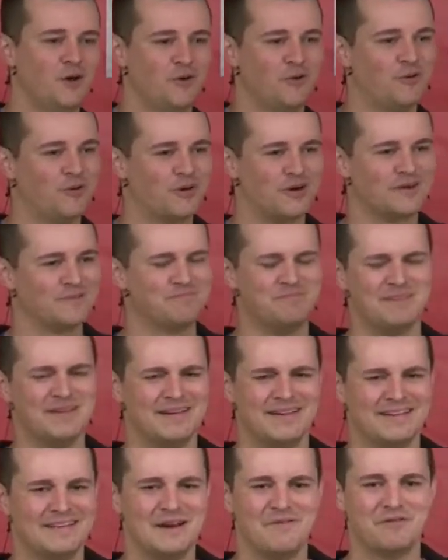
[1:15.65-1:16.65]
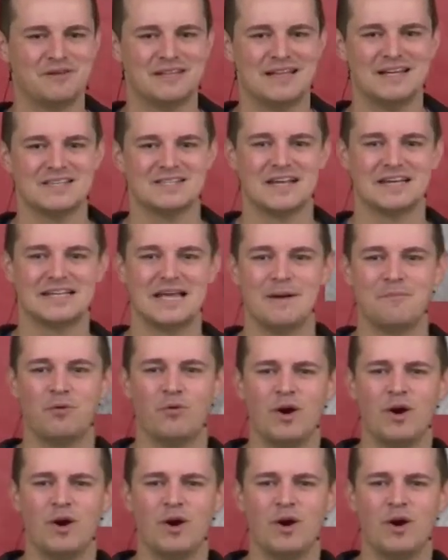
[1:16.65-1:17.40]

or different things like that.